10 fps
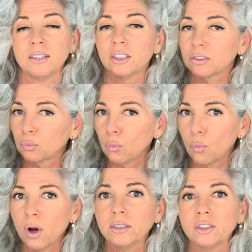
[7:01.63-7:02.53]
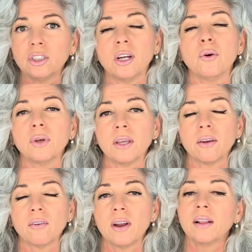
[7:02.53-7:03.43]
just one showing
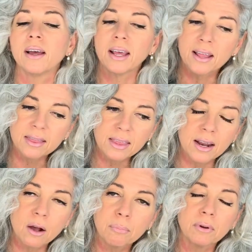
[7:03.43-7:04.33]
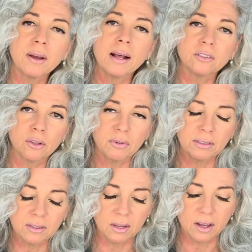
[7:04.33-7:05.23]
here in LA, and then I'll put it out to the
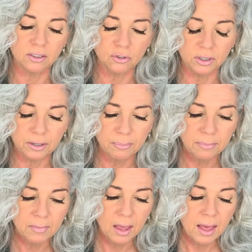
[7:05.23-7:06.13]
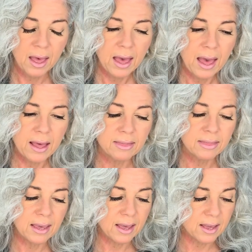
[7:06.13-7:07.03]
rest of the country. And
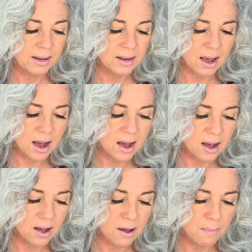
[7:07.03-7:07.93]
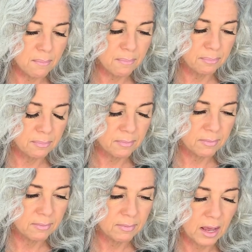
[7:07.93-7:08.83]
then,
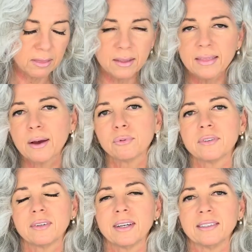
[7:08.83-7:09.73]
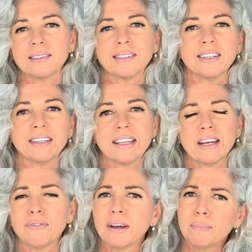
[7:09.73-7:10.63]
I think that was it. And
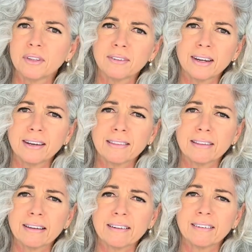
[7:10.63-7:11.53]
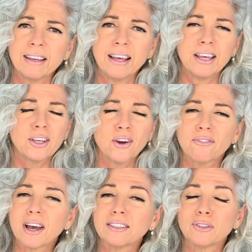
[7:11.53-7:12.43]
if I missed anything, you know,
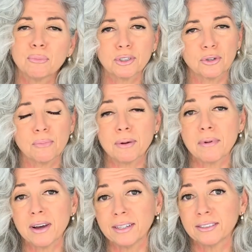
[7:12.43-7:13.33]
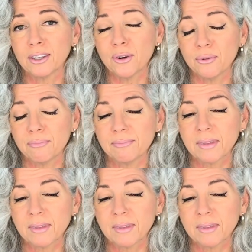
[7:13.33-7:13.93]
I've got so much on my mind. So